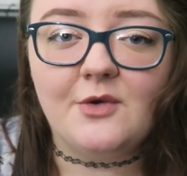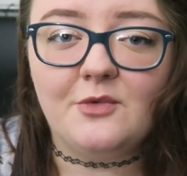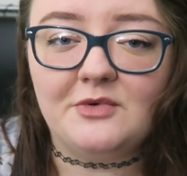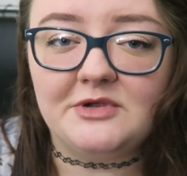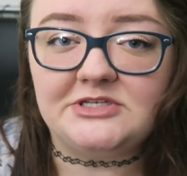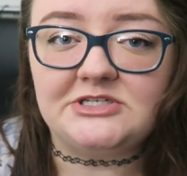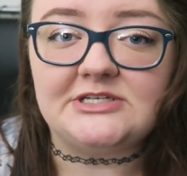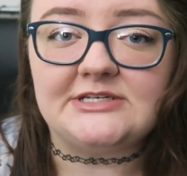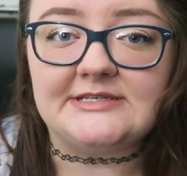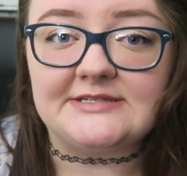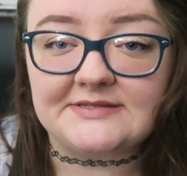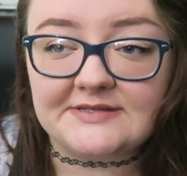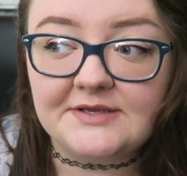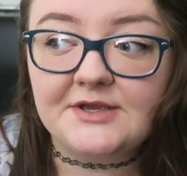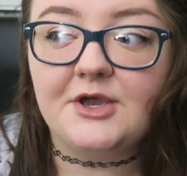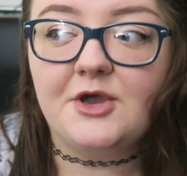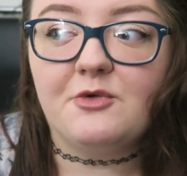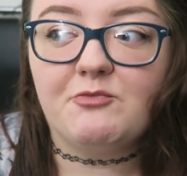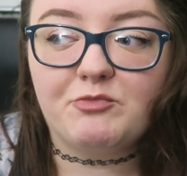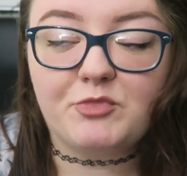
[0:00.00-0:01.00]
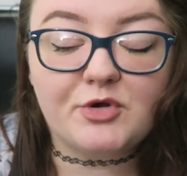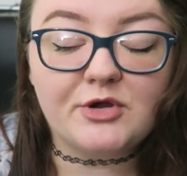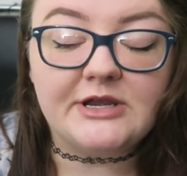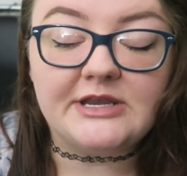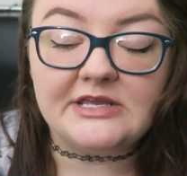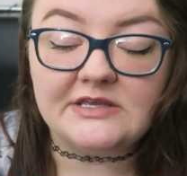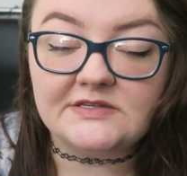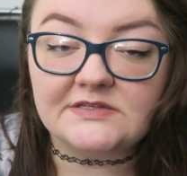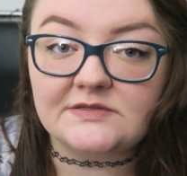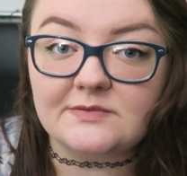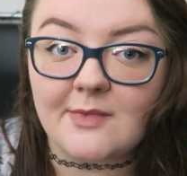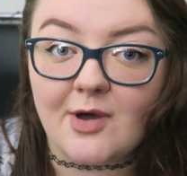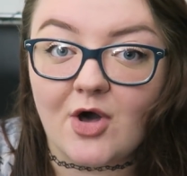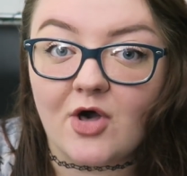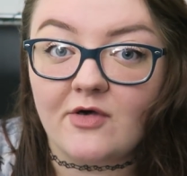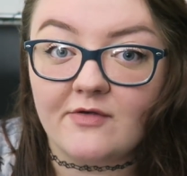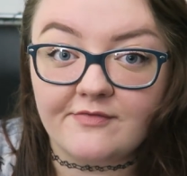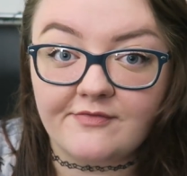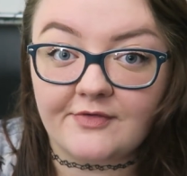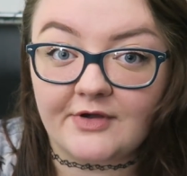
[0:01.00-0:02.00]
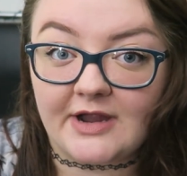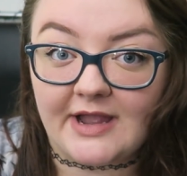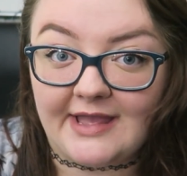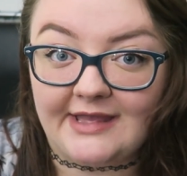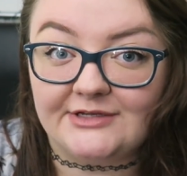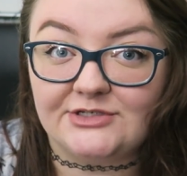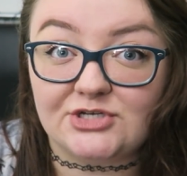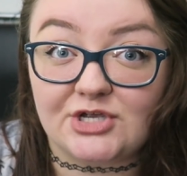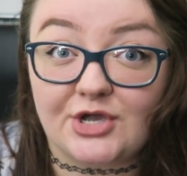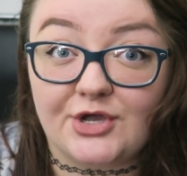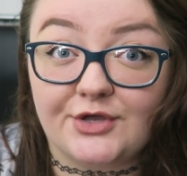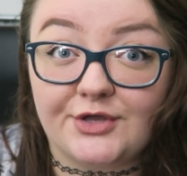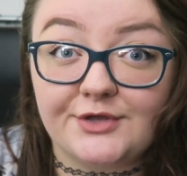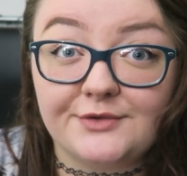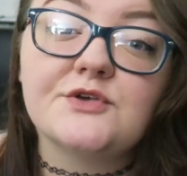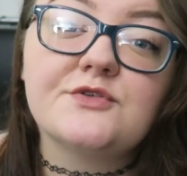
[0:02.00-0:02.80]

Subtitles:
which is pretty small for a hedgehog.